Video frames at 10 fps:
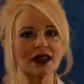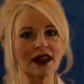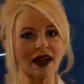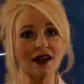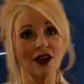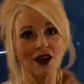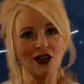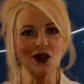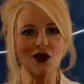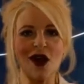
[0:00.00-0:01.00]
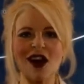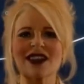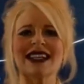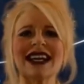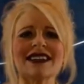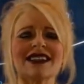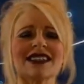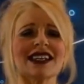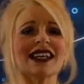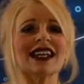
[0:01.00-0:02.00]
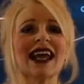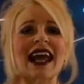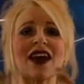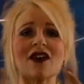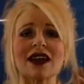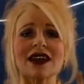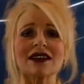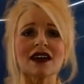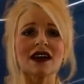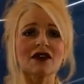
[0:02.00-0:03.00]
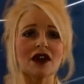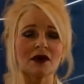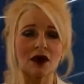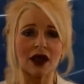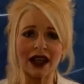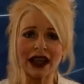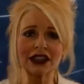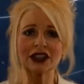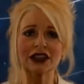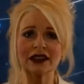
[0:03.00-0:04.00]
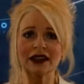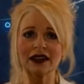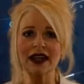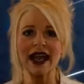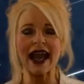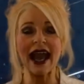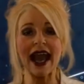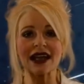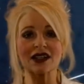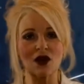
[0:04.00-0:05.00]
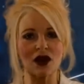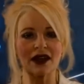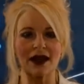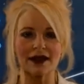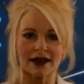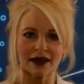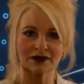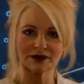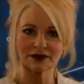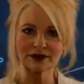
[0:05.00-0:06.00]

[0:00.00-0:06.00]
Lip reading: that you are talented in areas of communication and organizing.